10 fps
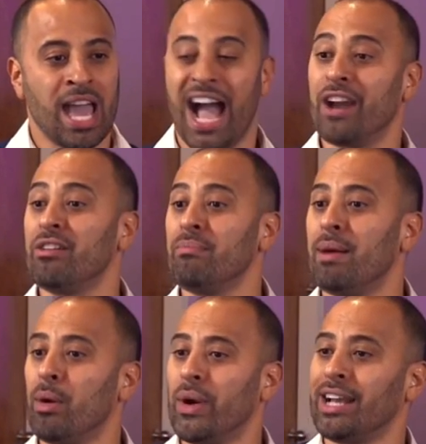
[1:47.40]
I
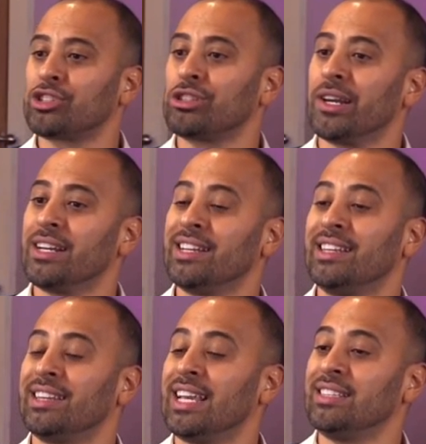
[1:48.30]
remember when I started in
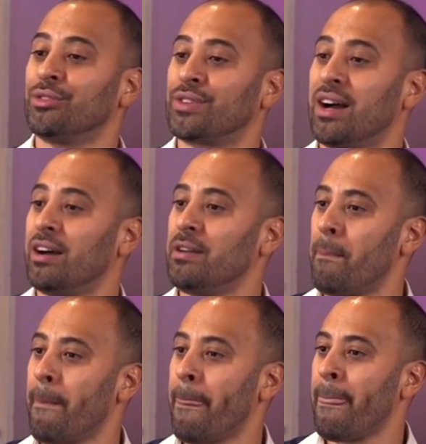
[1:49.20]
the things of God,
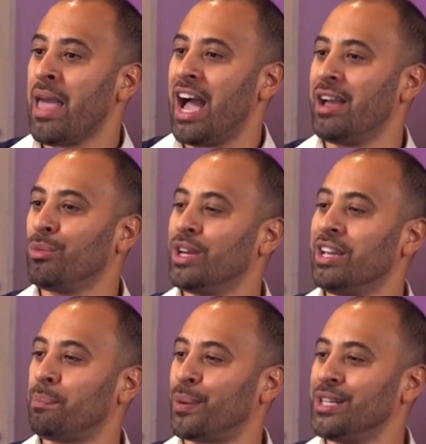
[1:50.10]
I would
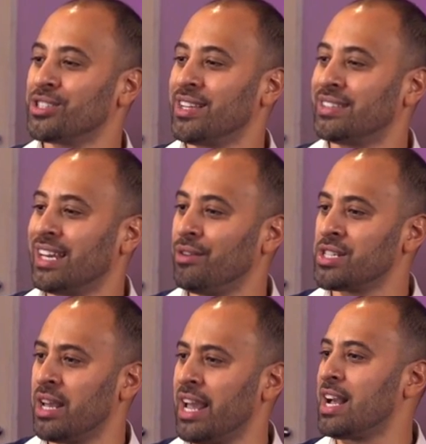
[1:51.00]
hear preachers on
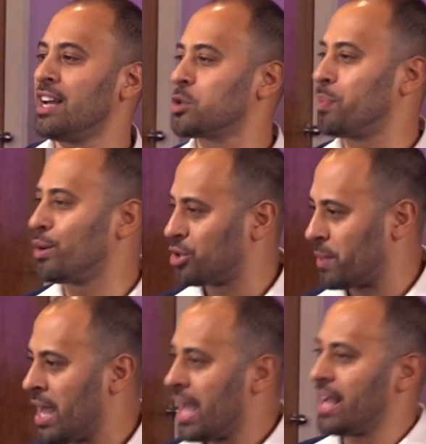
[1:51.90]
television, and God spoke to me,
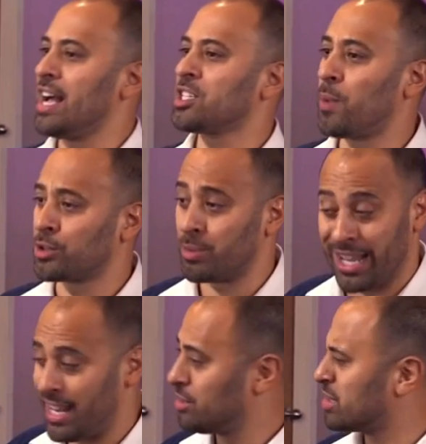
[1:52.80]
and God spoke to me.
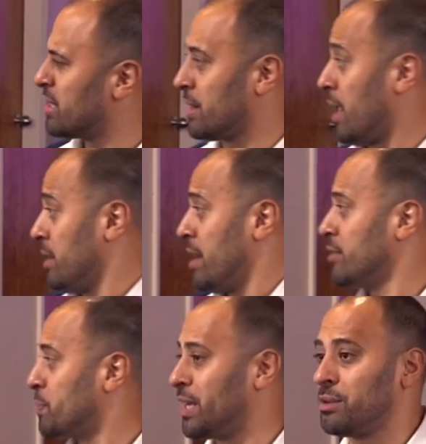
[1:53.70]
And I used to say, God never
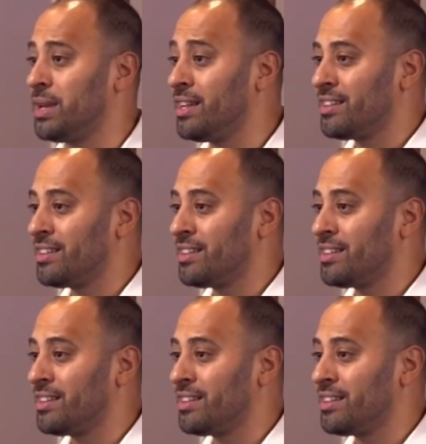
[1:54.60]
speak to me.